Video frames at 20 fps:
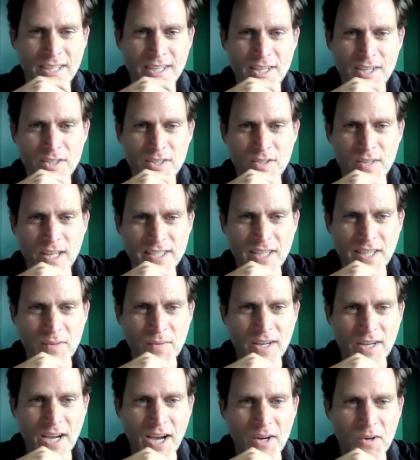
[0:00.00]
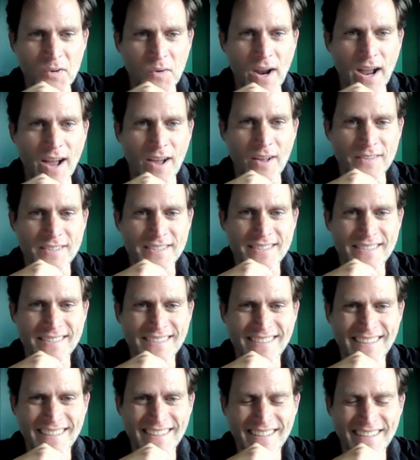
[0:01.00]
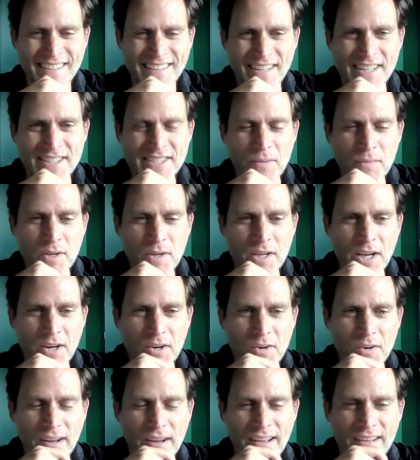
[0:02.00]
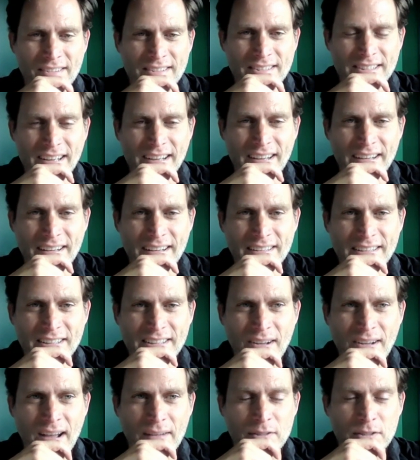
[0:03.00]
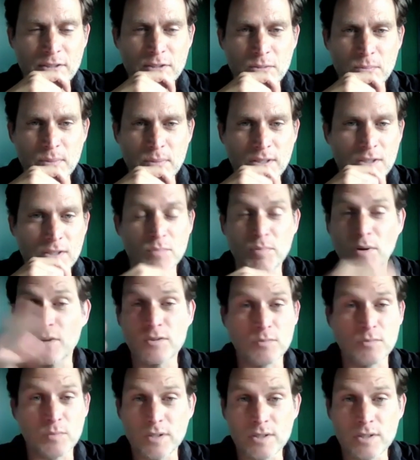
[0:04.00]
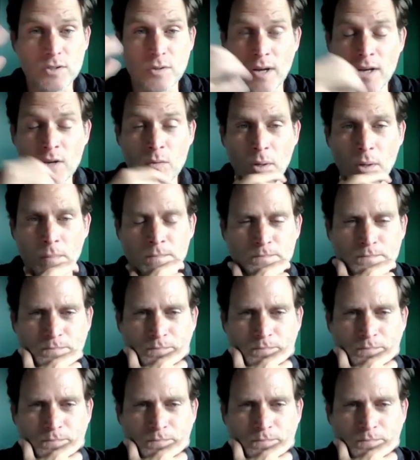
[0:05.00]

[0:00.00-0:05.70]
Uh-huh. So ah. that's how we got around. That's how we got around, uh, you know, having to be exposed really to anyone.